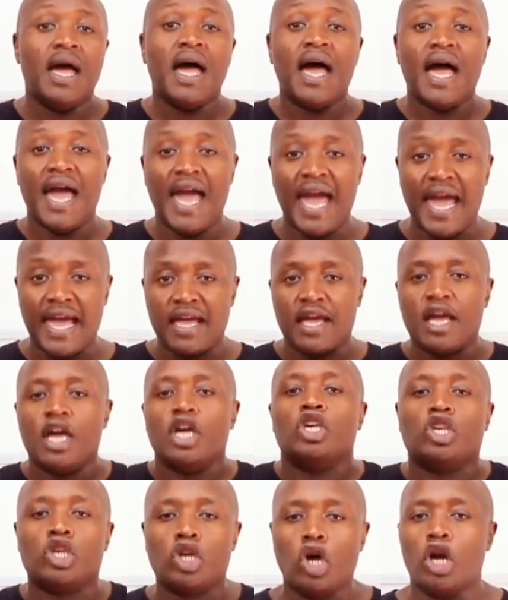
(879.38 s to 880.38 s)
Hey,
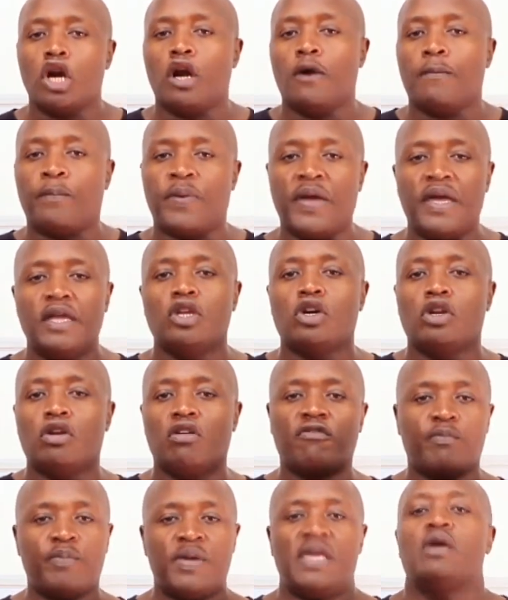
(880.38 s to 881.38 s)
your opinion
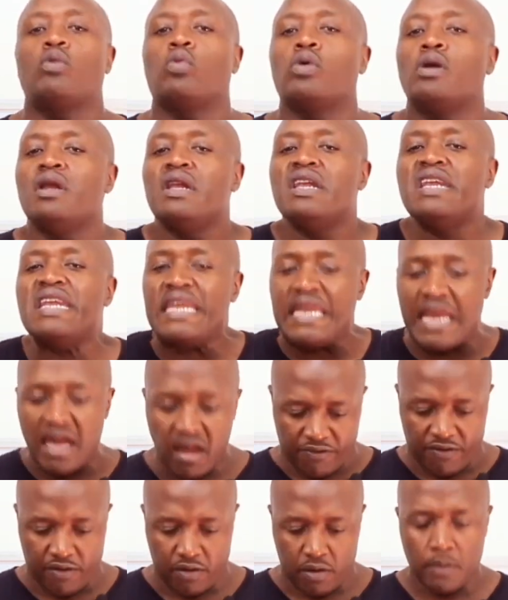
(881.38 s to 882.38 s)
of me will
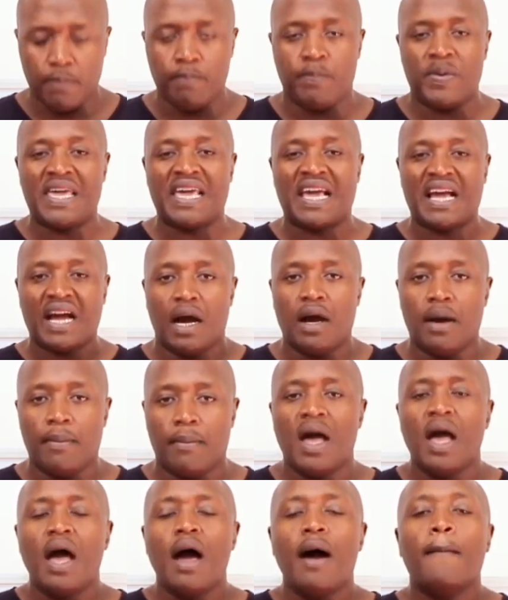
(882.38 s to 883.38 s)
never become
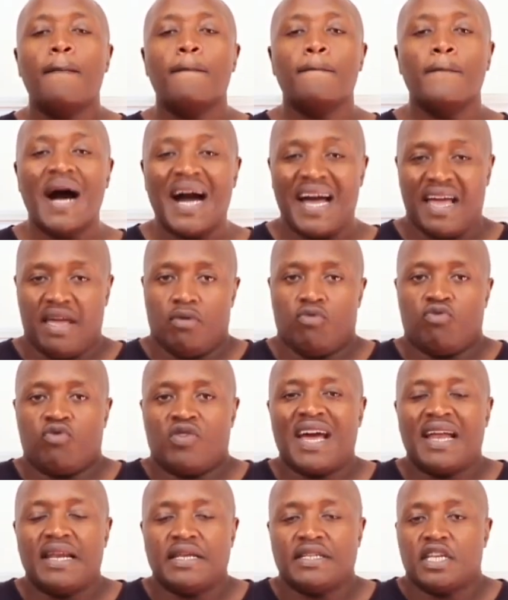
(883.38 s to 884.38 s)
my
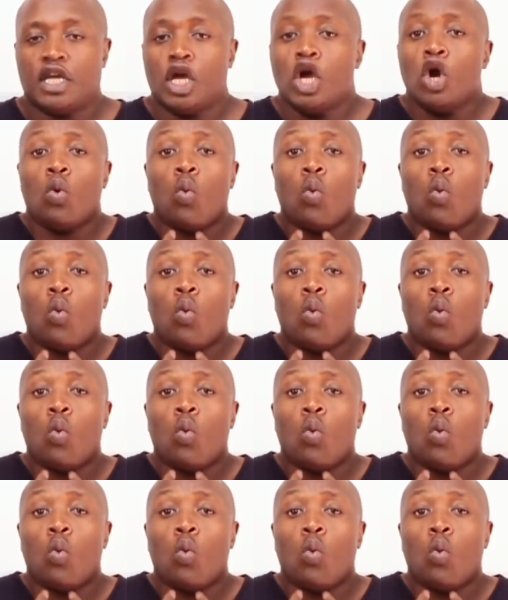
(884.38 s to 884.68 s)
reality.